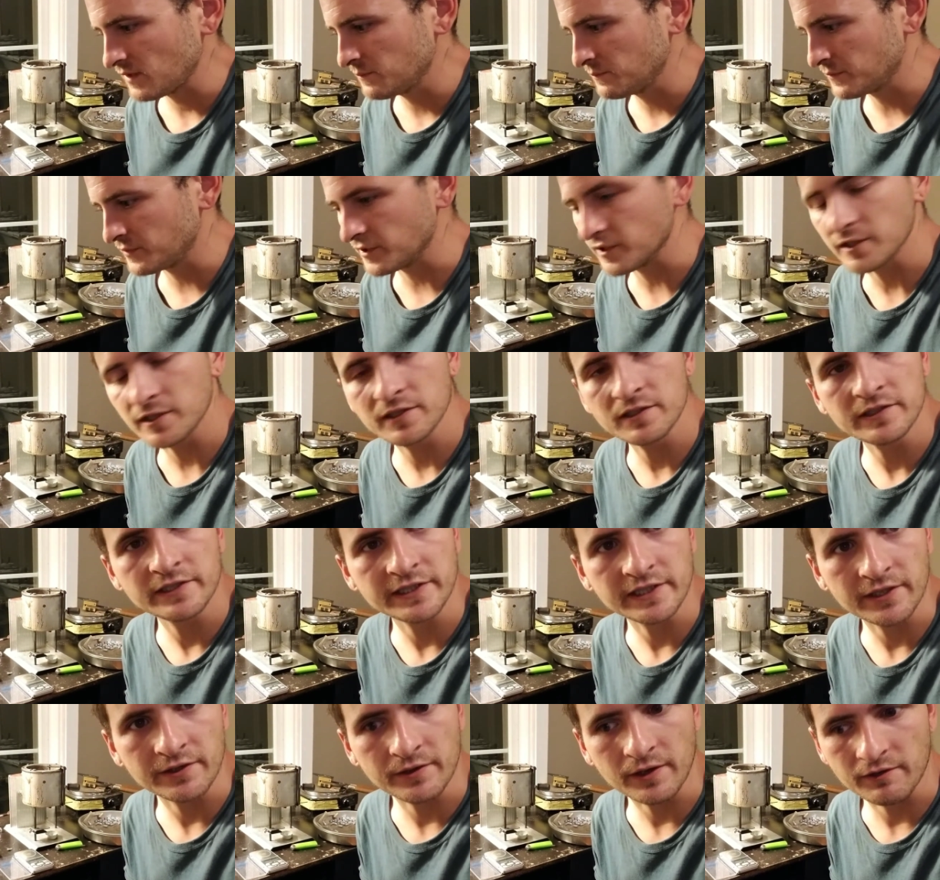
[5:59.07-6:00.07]
But,
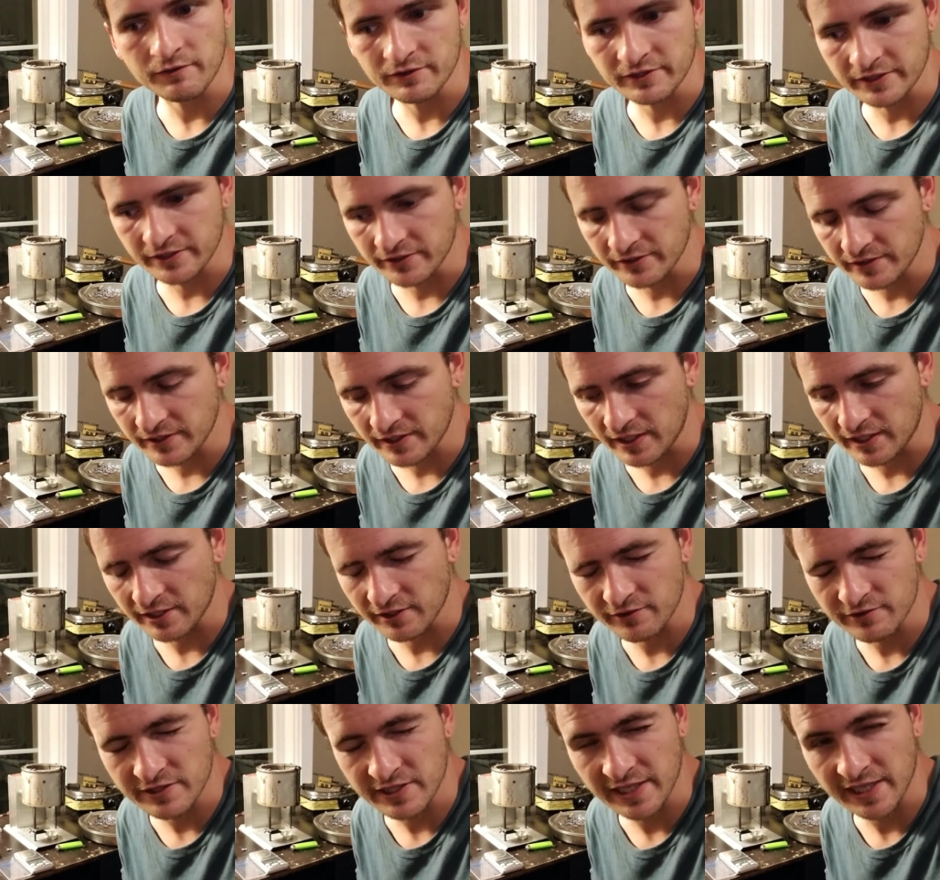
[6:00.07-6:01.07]
you know, everything kind of
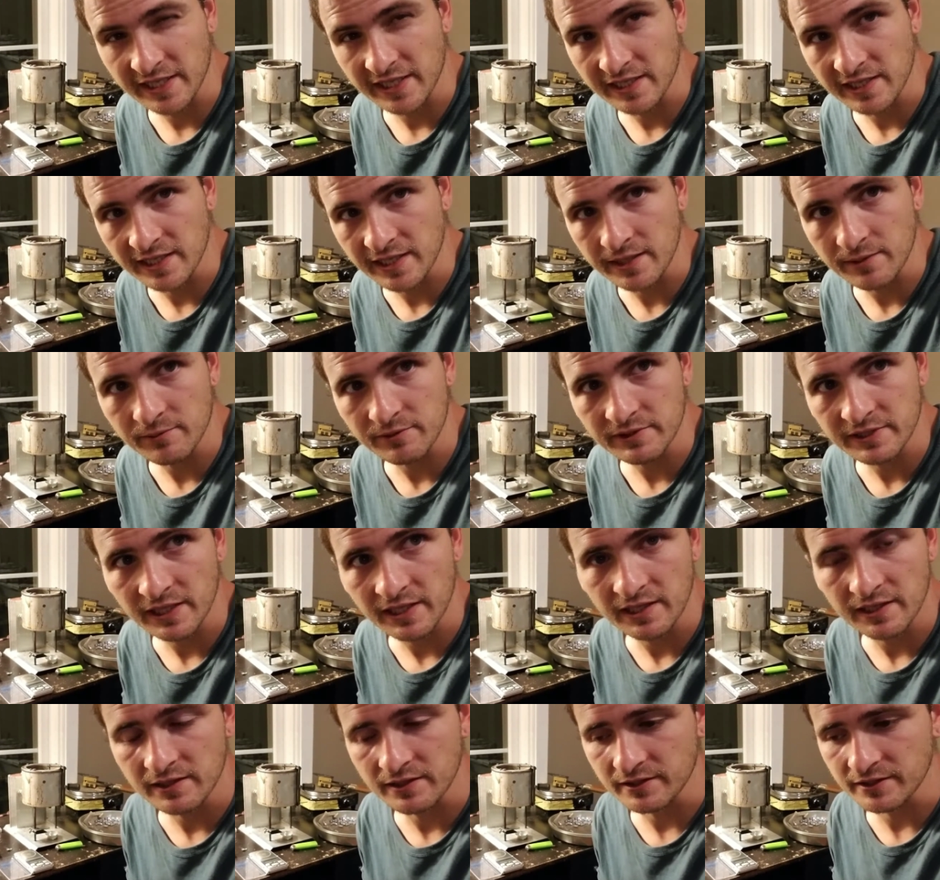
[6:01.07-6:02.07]
goes hand in hand with
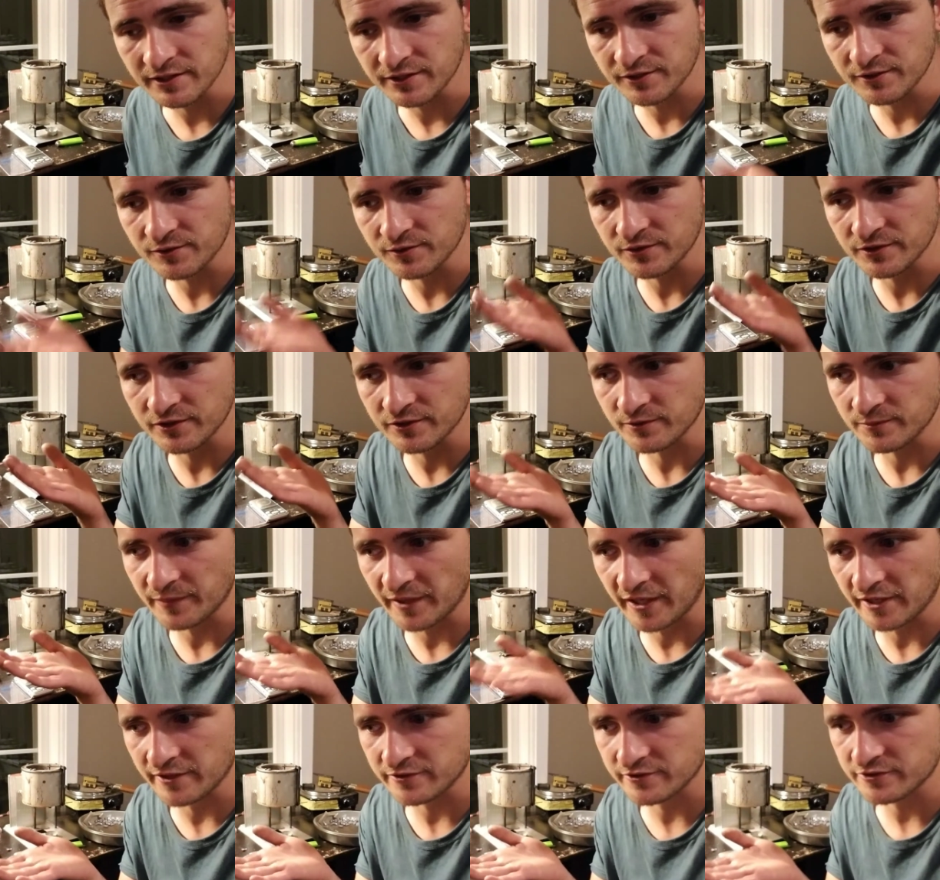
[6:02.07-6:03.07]
that. Like your, your
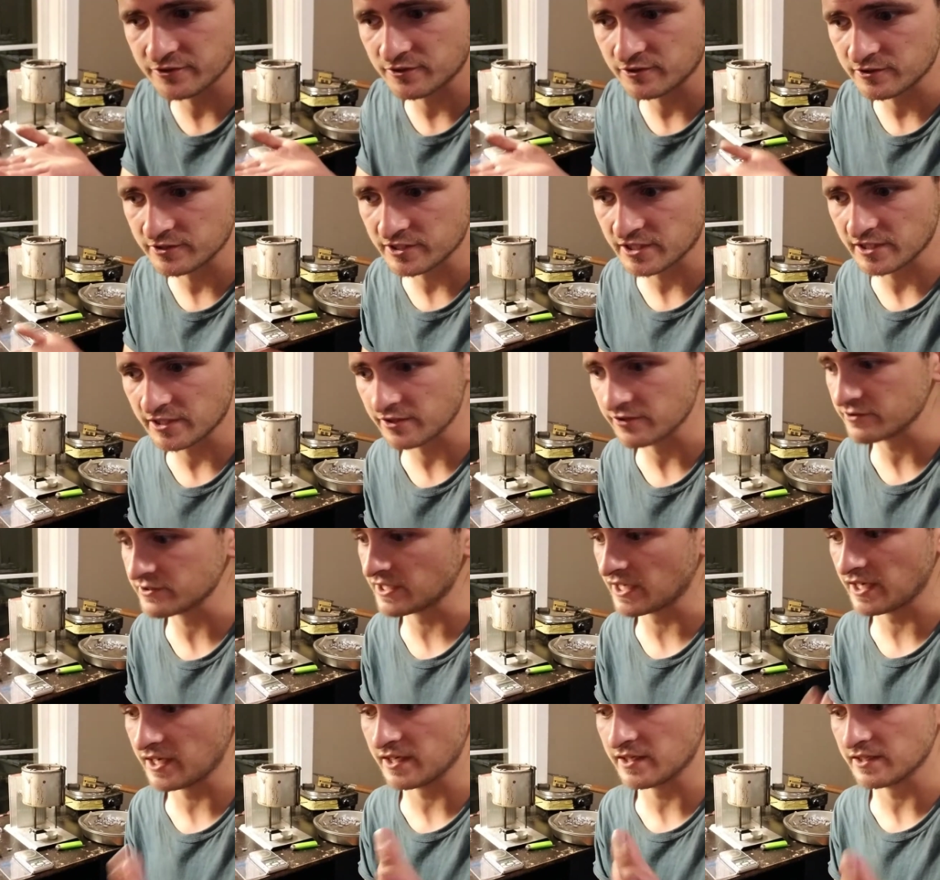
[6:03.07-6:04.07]
powder charge kind of goes
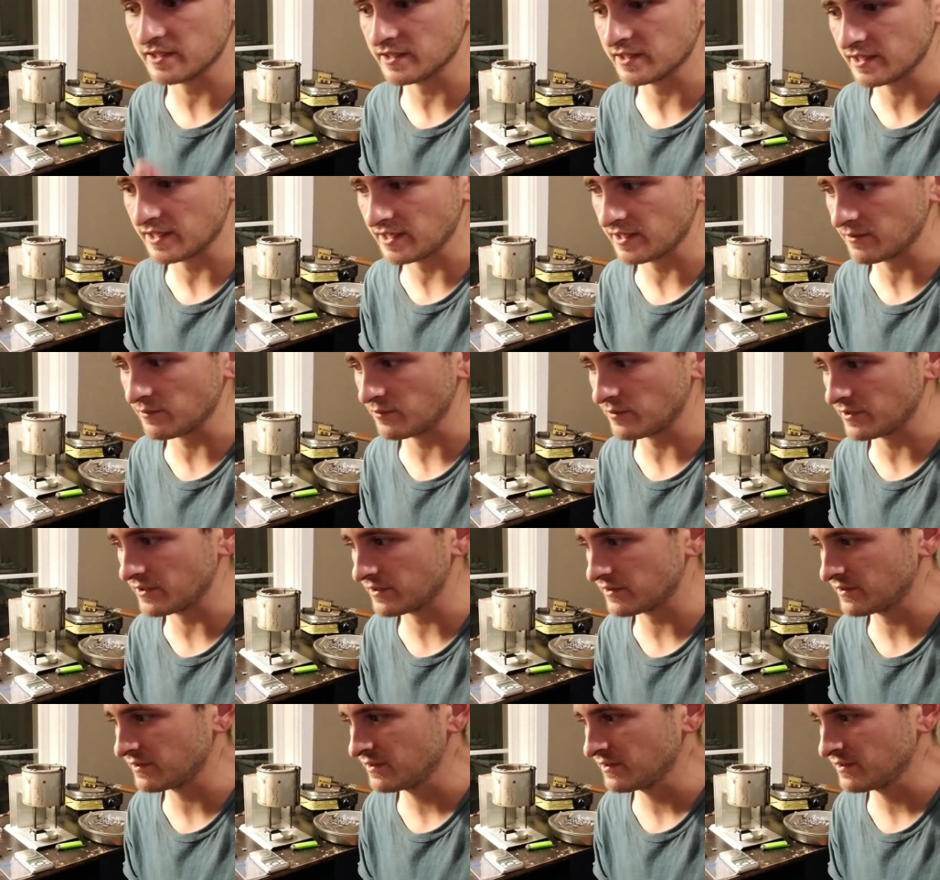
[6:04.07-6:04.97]
hand in hand with